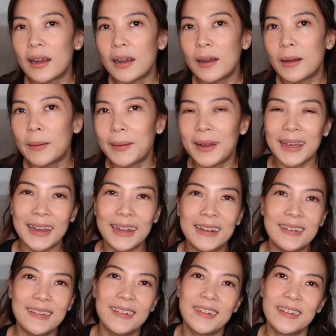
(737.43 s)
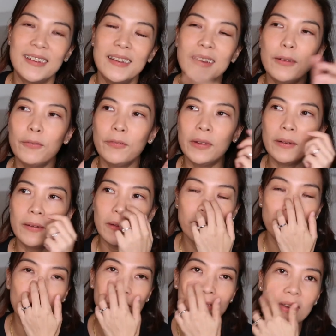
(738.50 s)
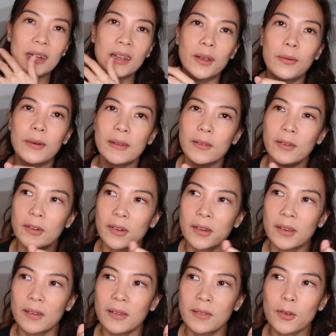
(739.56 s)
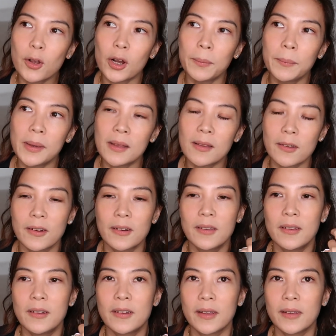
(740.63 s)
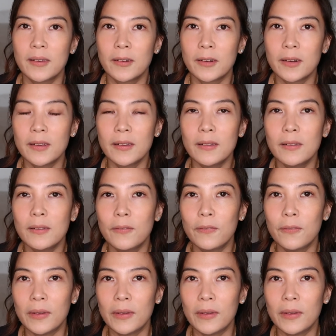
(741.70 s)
I highly suggest it. If you have any questions, comments, or suggestions,